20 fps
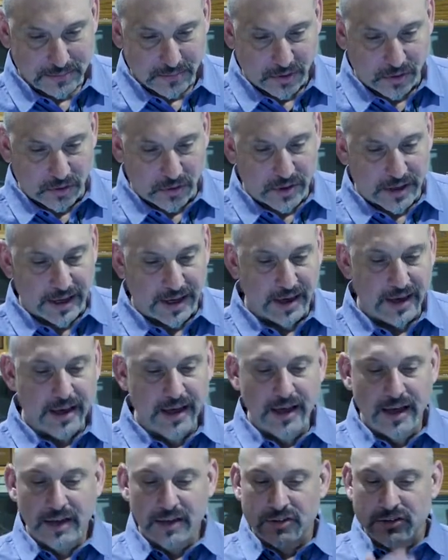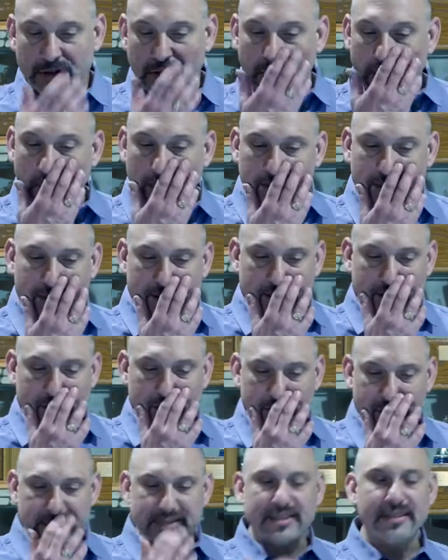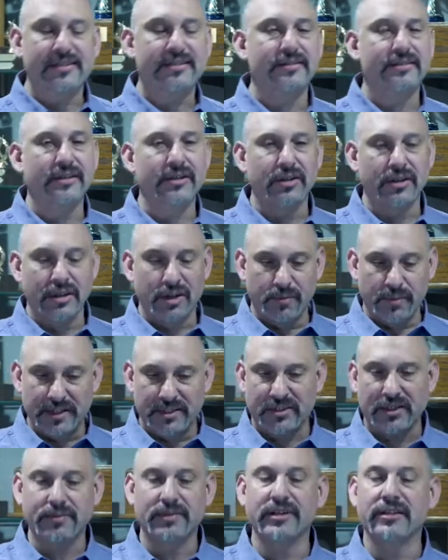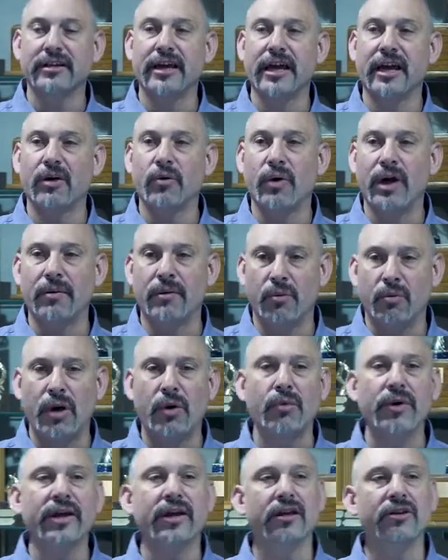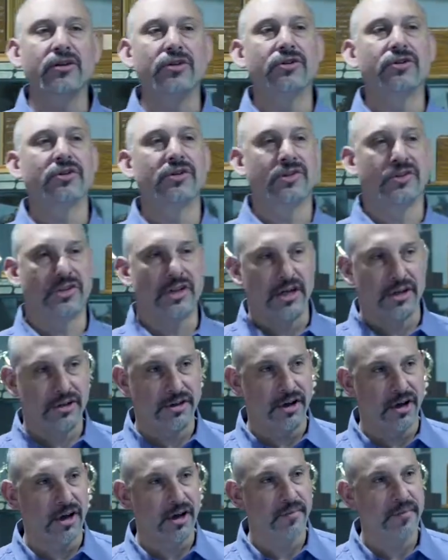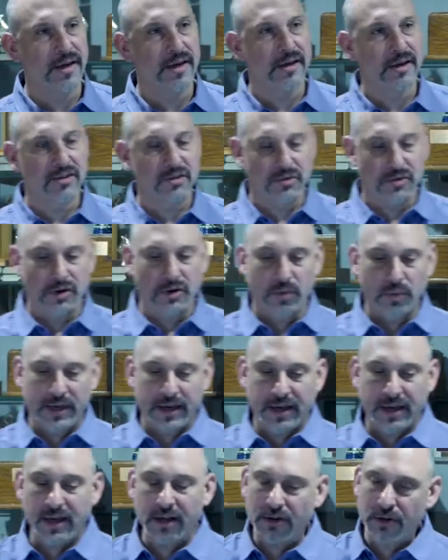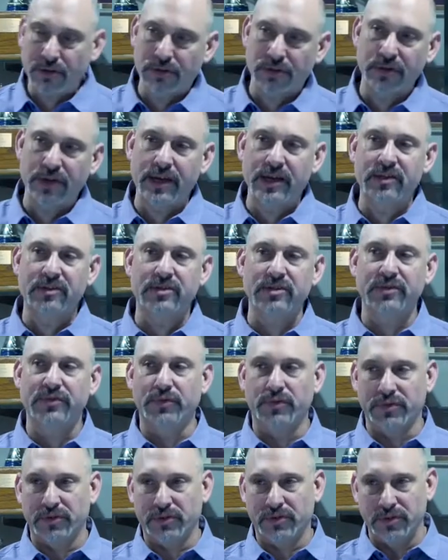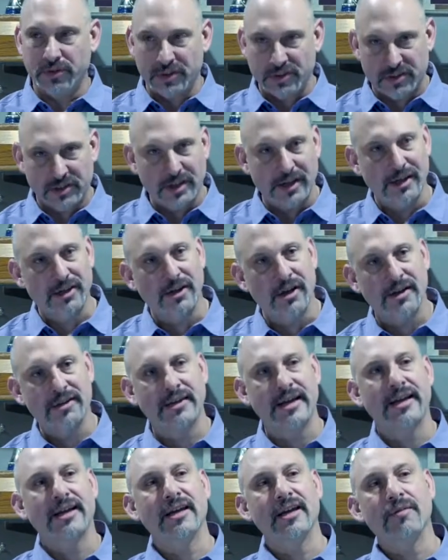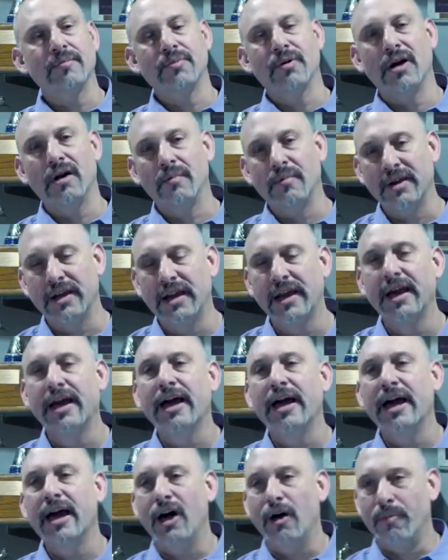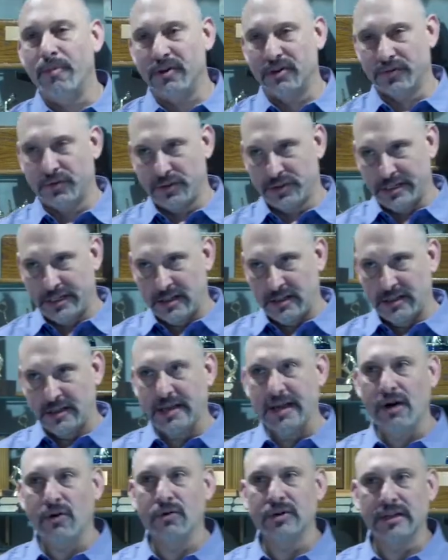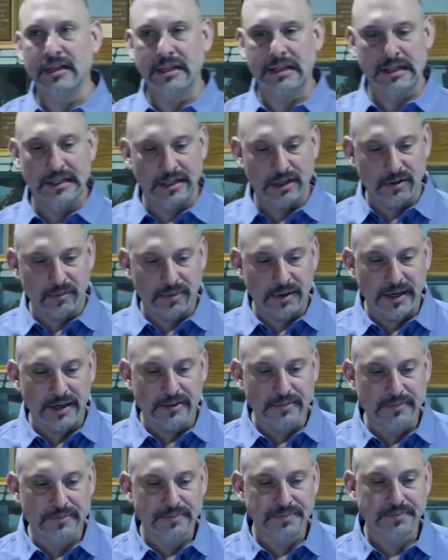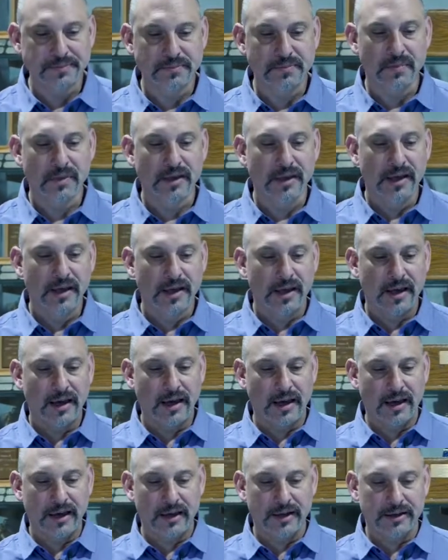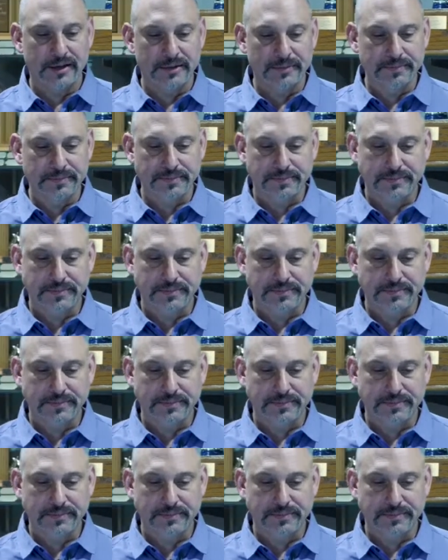Okay, so this is a little bit something to take away about what we can do to the stud dog, because we can do things to the stud dog that can probably help his fertility out a little bit, and